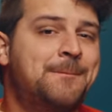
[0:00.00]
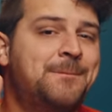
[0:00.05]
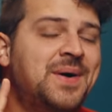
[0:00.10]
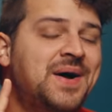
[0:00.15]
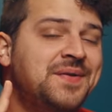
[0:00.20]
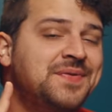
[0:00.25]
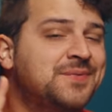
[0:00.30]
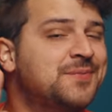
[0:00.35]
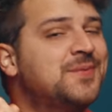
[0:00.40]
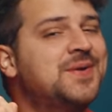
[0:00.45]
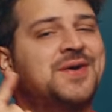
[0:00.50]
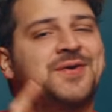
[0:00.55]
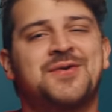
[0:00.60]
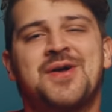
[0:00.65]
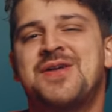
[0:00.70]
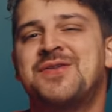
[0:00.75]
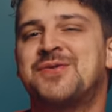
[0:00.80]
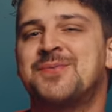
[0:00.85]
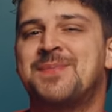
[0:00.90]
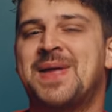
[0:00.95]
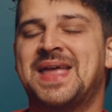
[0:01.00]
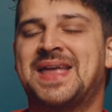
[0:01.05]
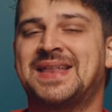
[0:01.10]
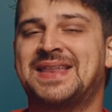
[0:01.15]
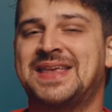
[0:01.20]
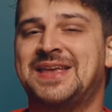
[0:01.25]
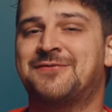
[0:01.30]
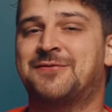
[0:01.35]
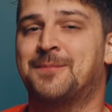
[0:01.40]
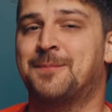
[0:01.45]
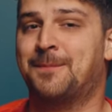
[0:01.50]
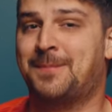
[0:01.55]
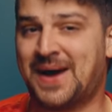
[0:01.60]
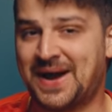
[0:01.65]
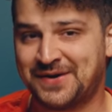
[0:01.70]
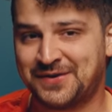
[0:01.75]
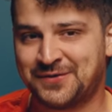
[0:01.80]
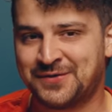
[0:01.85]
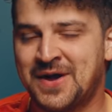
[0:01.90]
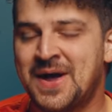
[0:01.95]
but we are going to make it even
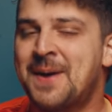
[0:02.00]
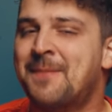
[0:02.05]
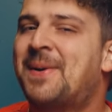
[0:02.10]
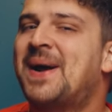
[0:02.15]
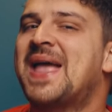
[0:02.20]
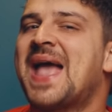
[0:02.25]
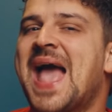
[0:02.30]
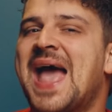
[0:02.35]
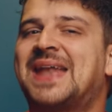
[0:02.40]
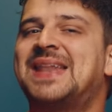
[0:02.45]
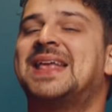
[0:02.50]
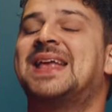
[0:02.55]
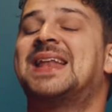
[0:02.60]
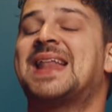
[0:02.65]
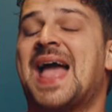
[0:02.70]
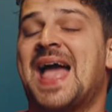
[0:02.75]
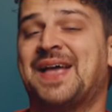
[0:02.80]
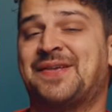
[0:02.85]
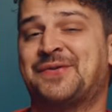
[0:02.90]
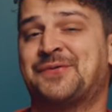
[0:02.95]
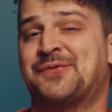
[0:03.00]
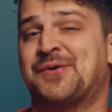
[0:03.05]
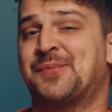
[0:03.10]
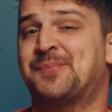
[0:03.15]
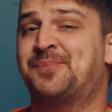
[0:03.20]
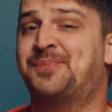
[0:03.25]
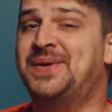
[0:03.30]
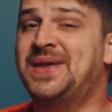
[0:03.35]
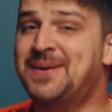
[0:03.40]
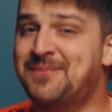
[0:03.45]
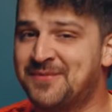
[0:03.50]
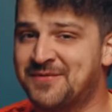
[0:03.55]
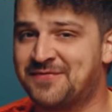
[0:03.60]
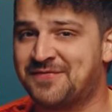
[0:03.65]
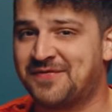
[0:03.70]
better by adding an extra beam